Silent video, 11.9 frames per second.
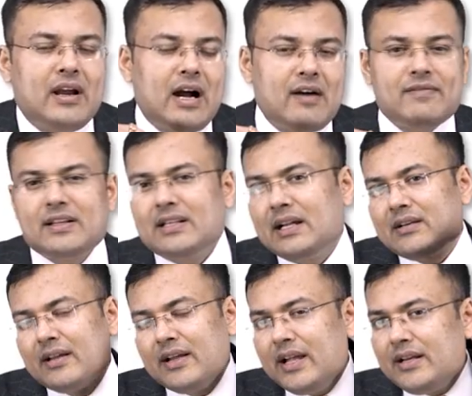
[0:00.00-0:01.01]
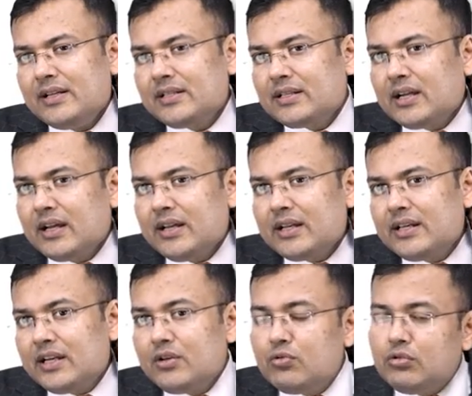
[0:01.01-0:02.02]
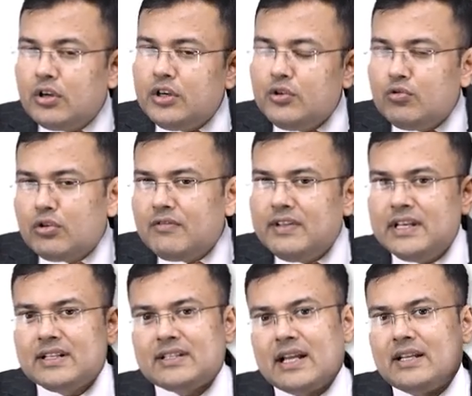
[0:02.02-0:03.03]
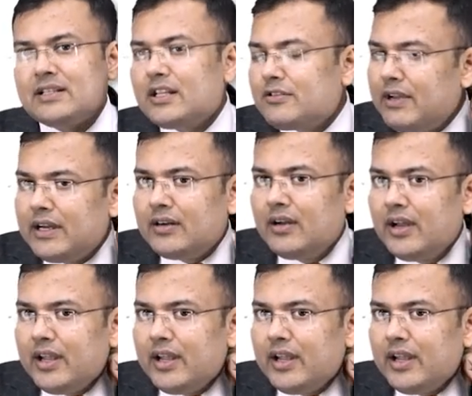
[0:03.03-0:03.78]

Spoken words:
After that, it is connected to the dural venous sinuses where?